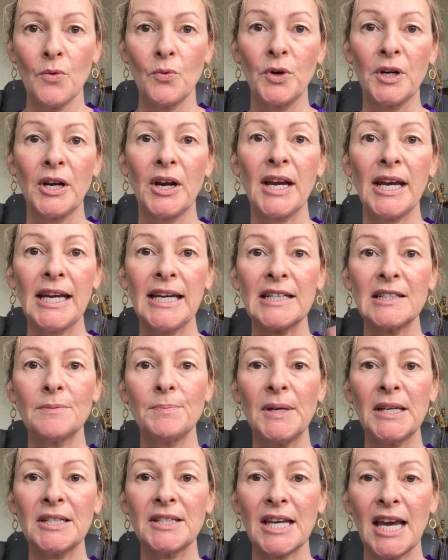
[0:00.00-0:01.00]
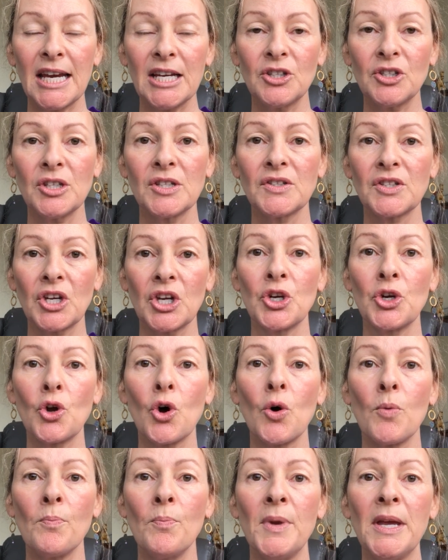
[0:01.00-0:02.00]
When our expectations are
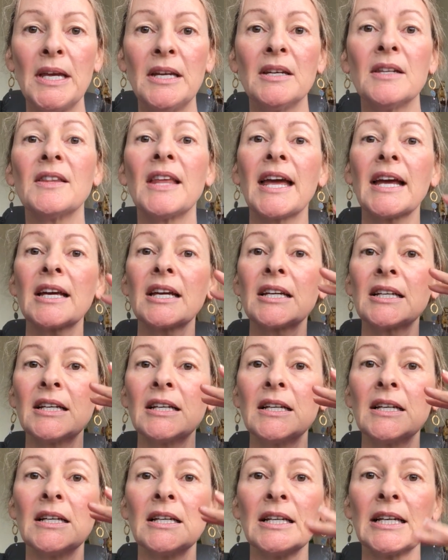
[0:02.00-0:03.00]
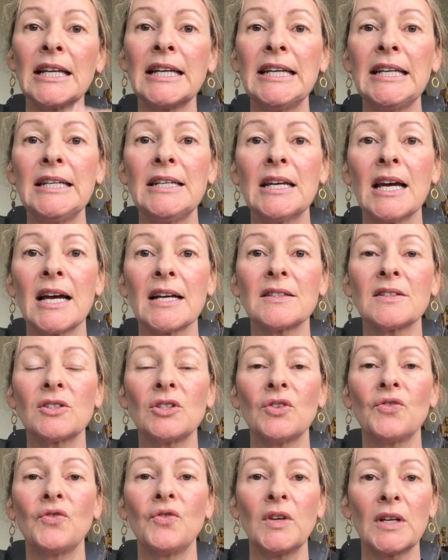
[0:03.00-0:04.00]
not met, that can lead us
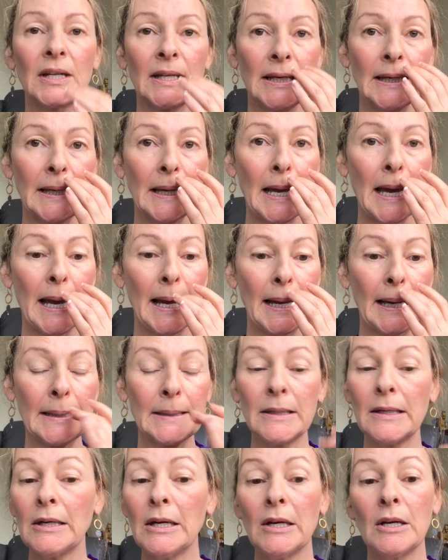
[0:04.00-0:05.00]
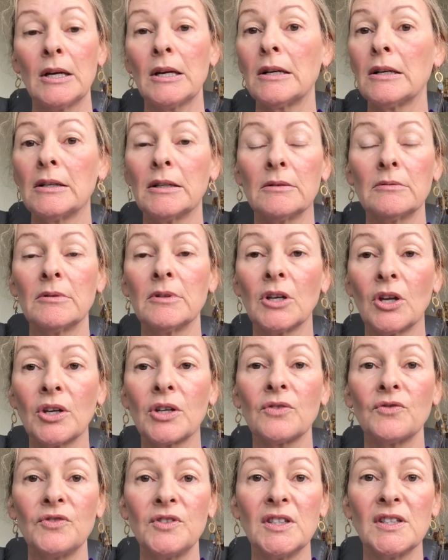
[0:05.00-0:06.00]
to feeling a
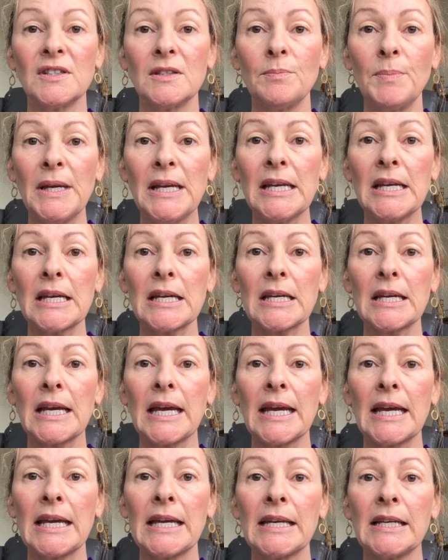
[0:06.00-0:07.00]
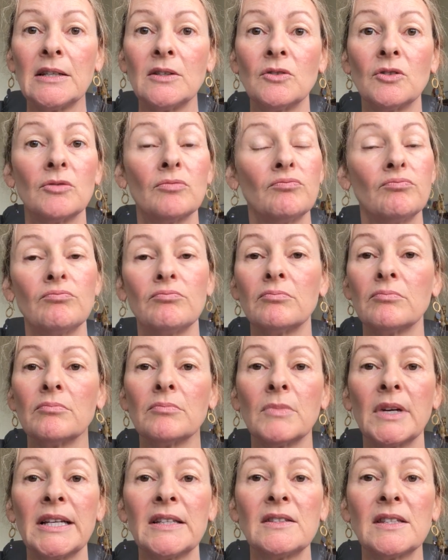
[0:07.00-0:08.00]
lot of despair, and
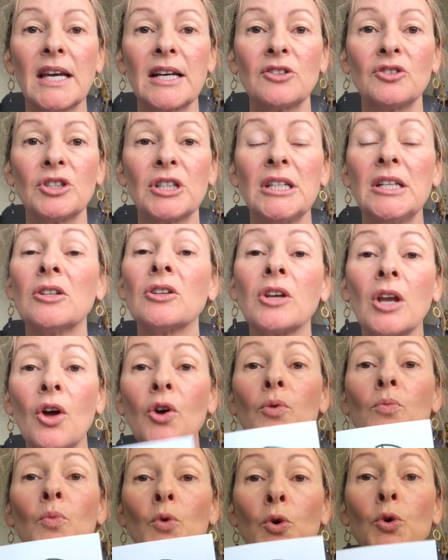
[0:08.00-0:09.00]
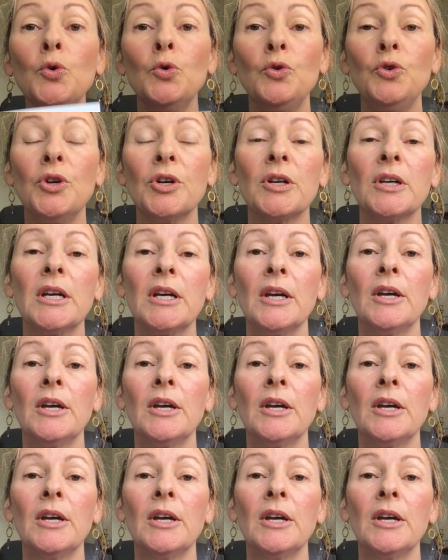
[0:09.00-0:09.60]
it's actually low mood.